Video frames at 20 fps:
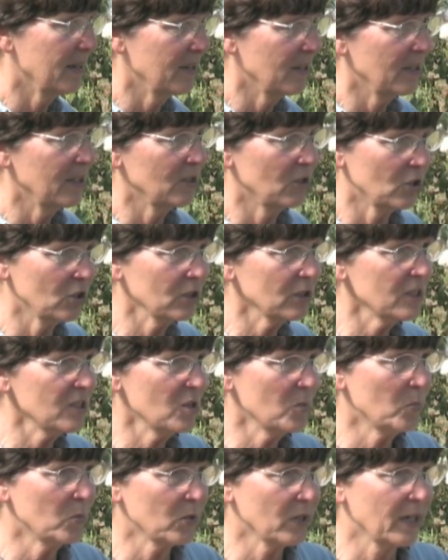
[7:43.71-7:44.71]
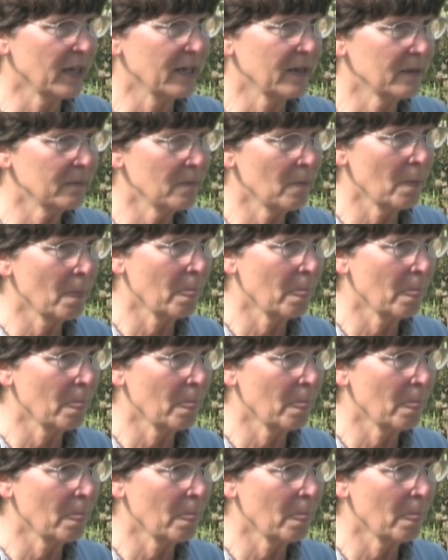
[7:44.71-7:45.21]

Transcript: in early spring